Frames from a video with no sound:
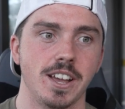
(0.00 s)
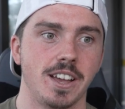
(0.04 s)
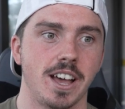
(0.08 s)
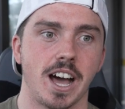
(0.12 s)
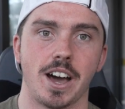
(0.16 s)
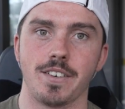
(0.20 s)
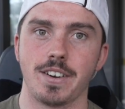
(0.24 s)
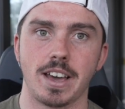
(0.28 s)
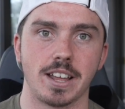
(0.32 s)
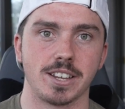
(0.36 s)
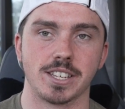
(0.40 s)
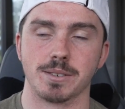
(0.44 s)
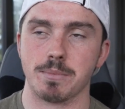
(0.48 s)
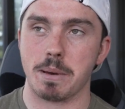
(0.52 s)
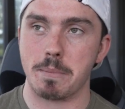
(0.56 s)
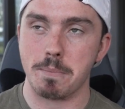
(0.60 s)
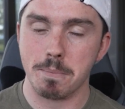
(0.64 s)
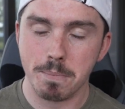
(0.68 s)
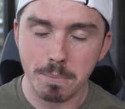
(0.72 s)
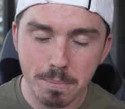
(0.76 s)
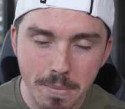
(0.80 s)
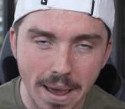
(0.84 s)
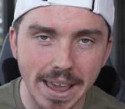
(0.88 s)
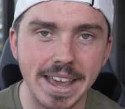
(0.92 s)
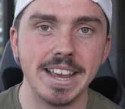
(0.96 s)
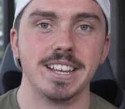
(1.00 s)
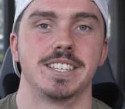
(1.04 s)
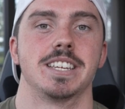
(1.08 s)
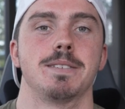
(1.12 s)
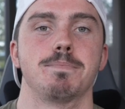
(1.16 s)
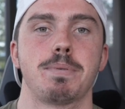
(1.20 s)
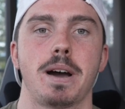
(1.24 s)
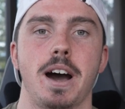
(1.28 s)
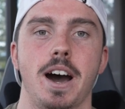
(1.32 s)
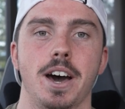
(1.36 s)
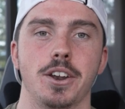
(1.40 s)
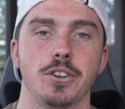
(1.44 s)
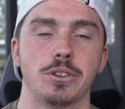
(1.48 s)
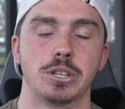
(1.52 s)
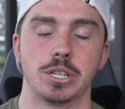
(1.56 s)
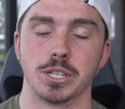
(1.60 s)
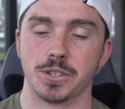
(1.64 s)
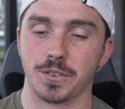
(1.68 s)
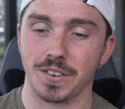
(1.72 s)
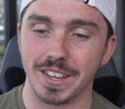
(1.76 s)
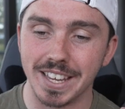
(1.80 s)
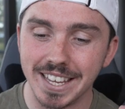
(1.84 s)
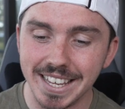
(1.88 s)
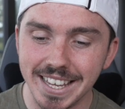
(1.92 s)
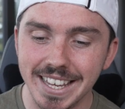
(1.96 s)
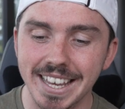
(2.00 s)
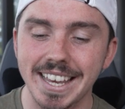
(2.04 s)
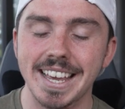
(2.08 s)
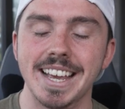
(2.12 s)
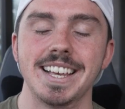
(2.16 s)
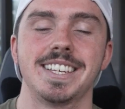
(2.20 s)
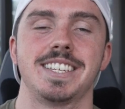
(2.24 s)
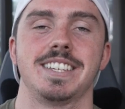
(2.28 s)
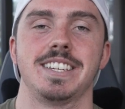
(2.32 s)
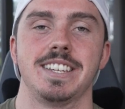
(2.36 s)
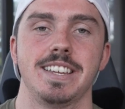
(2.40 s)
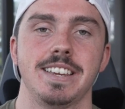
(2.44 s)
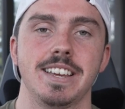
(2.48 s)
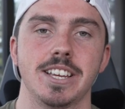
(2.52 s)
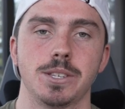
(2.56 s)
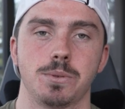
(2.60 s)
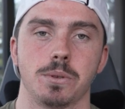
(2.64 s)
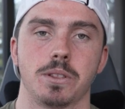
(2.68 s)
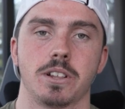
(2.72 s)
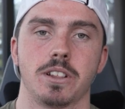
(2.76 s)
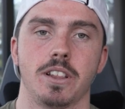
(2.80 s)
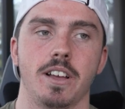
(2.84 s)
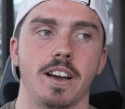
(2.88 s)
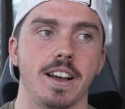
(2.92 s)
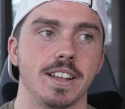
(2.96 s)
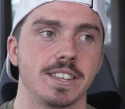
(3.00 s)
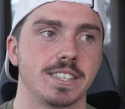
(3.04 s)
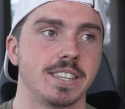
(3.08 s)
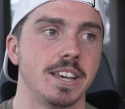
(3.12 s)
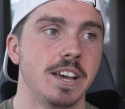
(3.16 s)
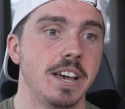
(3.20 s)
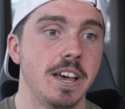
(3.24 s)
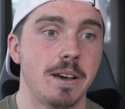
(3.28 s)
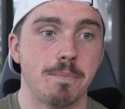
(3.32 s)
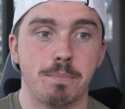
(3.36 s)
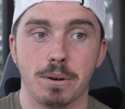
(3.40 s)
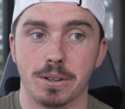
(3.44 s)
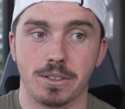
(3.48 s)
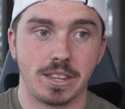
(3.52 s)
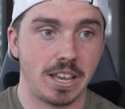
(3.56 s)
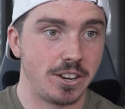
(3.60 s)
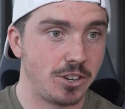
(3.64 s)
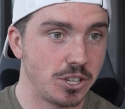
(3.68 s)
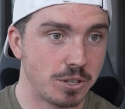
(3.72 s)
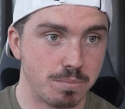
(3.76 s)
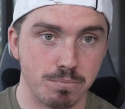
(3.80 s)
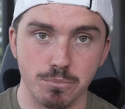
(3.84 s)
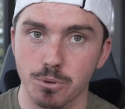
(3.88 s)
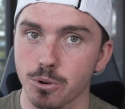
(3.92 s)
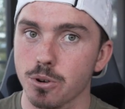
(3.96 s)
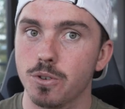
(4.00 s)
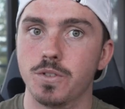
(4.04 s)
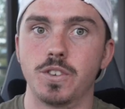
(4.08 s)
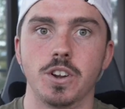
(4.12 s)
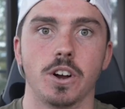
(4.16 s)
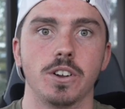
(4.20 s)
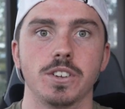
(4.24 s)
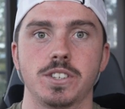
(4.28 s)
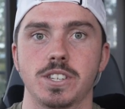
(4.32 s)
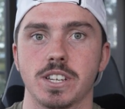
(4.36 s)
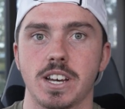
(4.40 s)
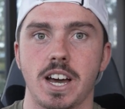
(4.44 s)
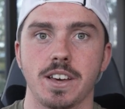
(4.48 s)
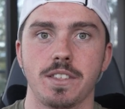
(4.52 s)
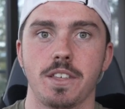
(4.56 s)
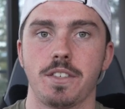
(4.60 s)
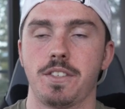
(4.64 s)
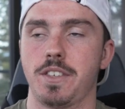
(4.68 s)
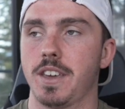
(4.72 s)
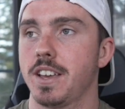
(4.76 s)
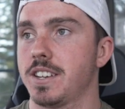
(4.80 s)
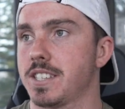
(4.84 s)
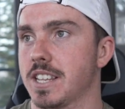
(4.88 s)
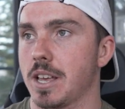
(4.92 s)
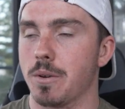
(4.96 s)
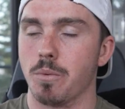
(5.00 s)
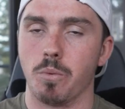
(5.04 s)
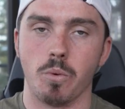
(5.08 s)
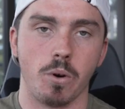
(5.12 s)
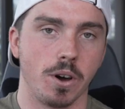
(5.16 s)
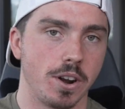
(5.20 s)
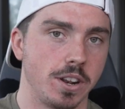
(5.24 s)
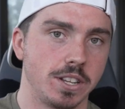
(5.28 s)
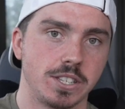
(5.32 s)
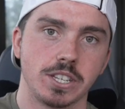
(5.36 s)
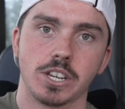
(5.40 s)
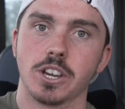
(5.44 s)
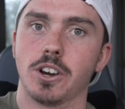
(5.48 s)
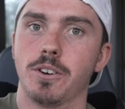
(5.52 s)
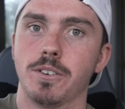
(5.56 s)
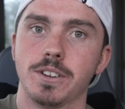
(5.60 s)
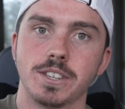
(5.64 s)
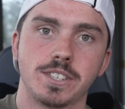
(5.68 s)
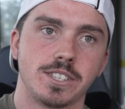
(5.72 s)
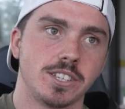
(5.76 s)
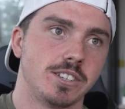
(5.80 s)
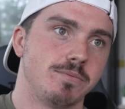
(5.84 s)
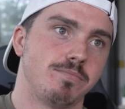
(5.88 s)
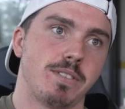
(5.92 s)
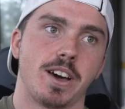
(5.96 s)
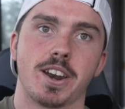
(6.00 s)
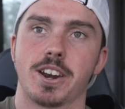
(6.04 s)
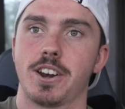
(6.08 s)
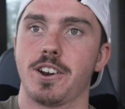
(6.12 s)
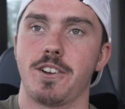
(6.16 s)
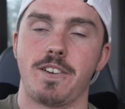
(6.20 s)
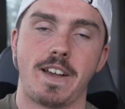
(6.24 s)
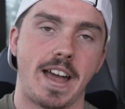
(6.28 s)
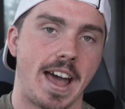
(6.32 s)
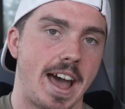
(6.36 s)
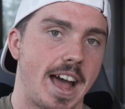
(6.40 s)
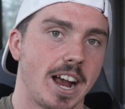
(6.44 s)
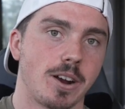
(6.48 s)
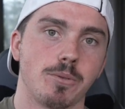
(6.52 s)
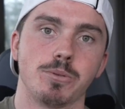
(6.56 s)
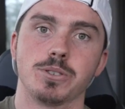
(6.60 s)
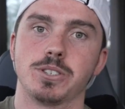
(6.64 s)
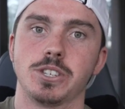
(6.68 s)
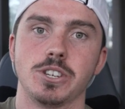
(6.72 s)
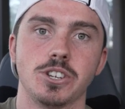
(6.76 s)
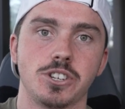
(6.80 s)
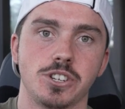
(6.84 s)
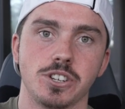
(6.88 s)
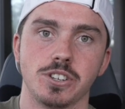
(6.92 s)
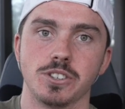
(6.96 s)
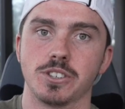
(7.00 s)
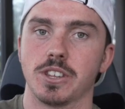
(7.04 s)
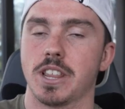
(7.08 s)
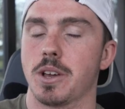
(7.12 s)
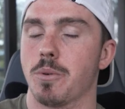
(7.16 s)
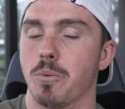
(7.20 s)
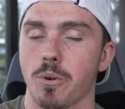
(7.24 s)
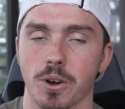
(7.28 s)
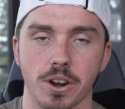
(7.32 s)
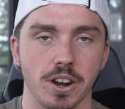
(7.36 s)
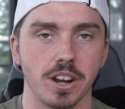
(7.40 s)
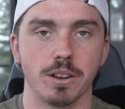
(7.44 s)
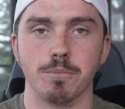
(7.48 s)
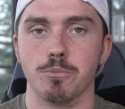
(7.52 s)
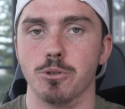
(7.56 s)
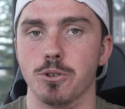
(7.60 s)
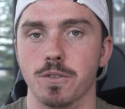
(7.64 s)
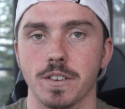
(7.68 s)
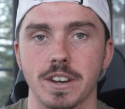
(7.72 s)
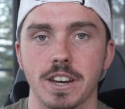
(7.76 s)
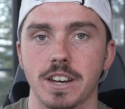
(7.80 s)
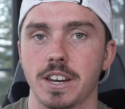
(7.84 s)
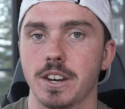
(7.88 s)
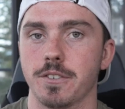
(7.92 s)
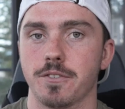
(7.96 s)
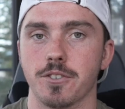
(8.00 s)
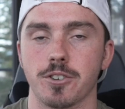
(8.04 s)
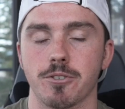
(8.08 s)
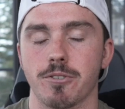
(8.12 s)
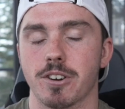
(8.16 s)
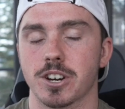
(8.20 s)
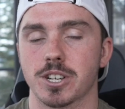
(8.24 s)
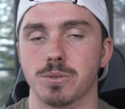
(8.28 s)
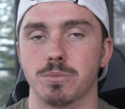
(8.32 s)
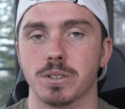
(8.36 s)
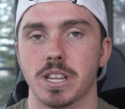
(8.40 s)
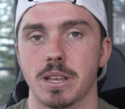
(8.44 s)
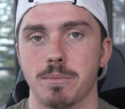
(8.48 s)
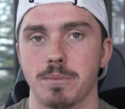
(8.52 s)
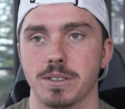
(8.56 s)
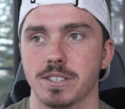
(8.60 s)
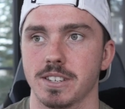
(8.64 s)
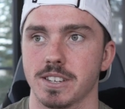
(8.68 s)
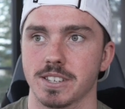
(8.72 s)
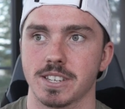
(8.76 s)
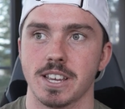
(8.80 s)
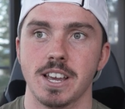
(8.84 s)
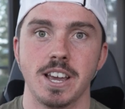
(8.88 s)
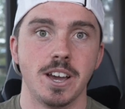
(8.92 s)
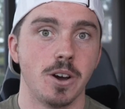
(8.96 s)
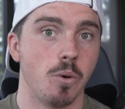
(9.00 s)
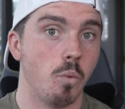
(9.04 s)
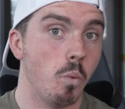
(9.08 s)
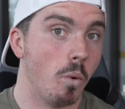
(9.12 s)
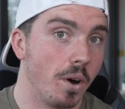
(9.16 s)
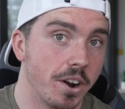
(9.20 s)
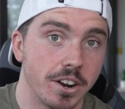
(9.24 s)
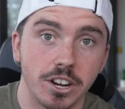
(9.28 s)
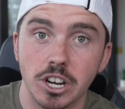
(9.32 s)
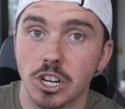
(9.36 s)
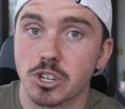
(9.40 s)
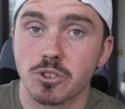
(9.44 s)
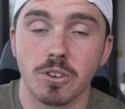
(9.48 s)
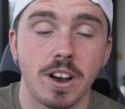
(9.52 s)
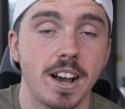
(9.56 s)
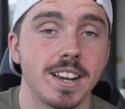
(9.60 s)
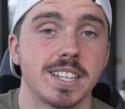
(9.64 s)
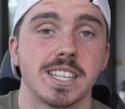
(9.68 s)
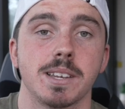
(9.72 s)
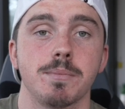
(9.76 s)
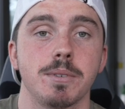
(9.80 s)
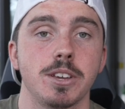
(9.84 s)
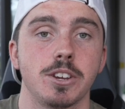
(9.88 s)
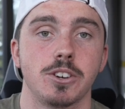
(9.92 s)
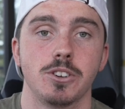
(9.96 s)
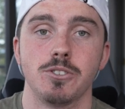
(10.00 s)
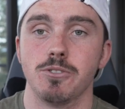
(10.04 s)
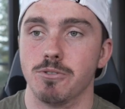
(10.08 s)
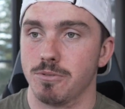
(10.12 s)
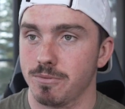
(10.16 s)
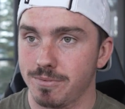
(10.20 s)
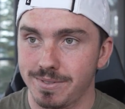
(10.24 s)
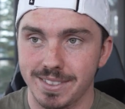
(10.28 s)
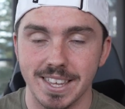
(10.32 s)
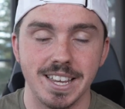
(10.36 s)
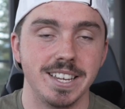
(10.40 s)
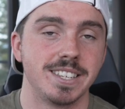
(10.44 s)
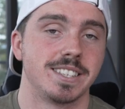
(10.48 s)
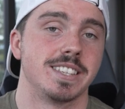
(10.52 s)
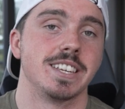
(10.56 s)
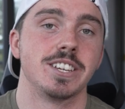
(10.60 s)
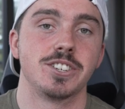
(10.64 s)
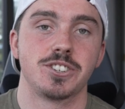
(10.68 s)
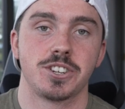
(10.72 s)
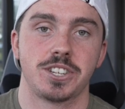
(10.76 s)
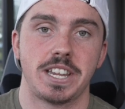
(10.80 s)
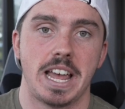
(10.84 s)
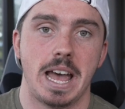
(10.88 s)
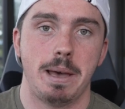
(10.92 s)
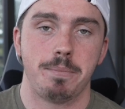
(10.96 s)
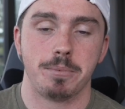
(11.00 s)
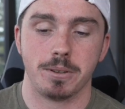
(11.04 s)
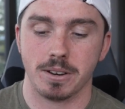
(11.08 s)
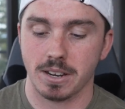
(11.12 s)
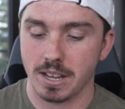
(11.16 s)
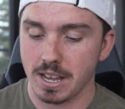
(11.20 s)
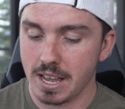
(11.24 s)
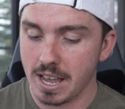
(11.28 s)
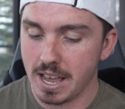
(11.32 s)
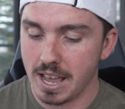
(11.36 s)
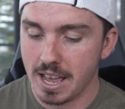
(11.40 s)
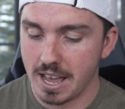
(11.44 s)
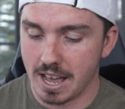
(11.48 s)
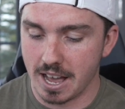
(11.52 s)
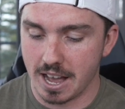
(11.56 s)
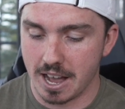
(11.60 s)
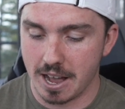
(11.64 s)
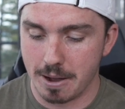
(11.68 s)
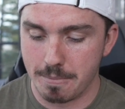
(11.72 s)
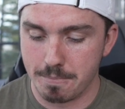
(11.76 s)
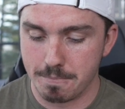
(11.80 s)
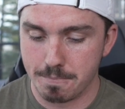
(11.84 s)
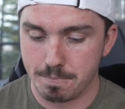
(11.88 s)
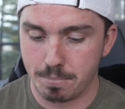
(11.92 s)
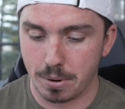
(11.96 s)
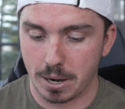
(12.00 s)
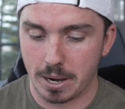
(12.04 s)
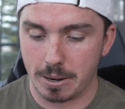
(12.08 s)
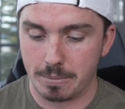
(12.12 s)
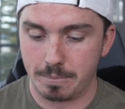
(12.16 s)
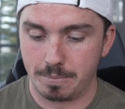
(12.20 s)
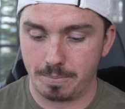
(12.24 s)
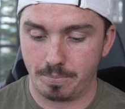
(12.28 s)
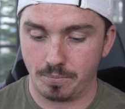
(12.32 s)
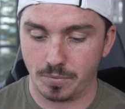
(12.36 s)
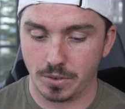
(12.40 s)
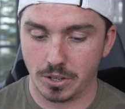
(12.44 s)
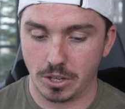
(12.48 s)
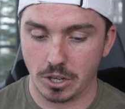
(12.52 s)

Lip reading: I've had some amazing partnerships for years and years with clients, but they just moved on to other things. They wanted to go into, acquisitions, or they wanted to move in a different direction with their business, wanted to try something new. These things just happen. But